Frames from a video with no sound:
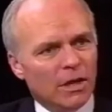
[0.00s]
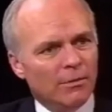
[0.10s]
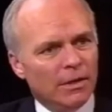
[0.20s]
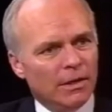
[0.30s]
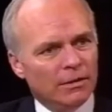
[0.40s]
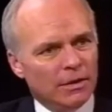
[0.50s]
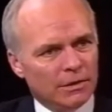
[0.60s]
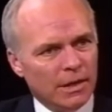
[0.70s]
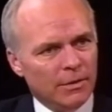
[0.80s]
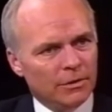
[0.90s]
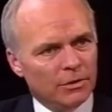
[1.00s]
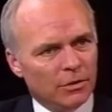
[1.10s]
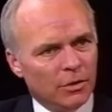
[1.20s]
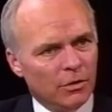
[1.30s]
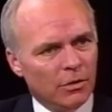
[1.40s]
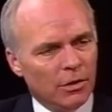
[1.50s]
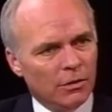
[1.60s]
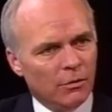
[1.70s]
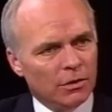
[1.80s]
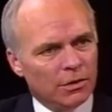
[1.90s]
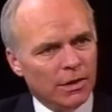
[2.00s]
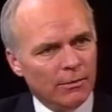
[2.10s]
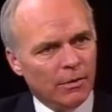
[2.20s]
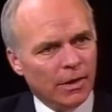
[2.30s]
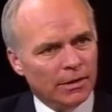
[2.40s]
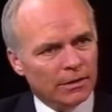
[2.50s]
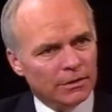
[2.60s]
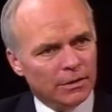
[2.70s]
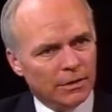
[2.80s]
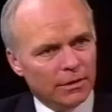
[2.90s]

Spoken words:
company is Simon & Schuster? What's the name on that dictionary?